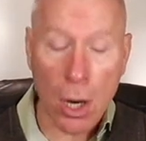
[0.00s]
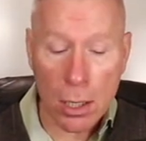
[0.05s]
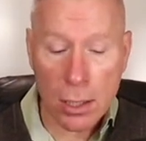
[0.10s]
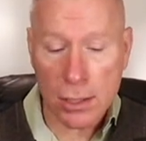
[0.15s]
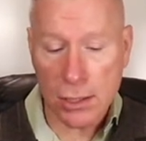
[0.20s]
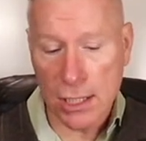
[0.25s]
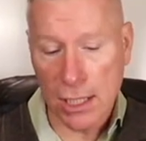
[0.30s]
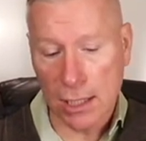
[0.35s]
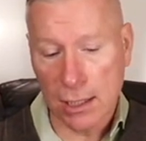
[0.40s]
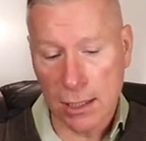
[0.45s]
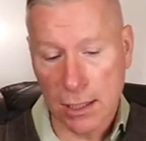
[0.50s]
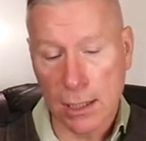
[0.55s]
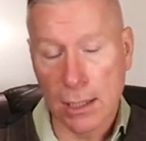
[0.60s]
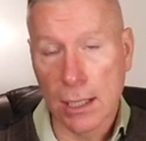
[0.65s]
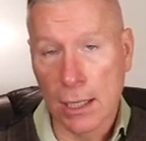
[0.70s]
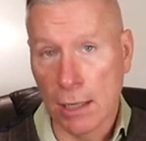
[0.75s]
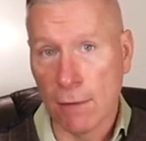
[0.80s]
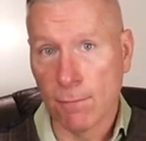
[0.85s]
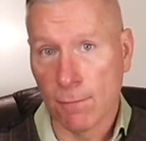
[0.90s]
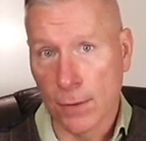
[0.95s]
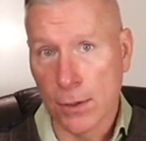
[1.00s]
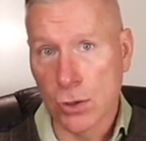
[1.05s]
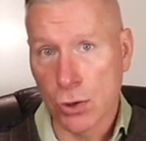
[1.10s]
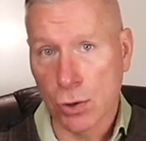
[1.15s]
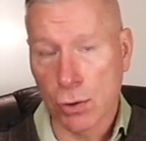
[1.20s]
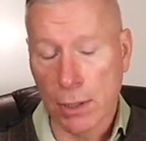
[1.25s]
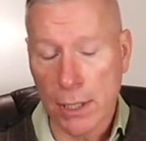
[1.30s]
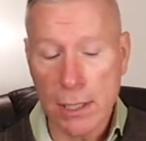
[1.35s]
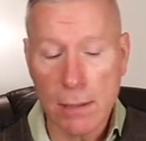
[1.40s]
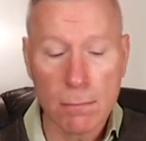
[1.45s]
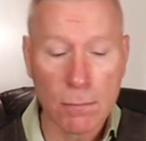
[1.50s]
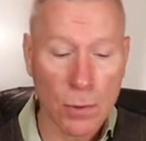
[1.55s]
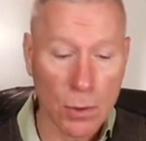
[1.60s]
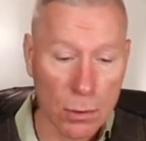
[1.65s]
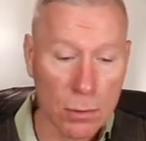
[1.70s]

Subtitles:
Arctic infantry,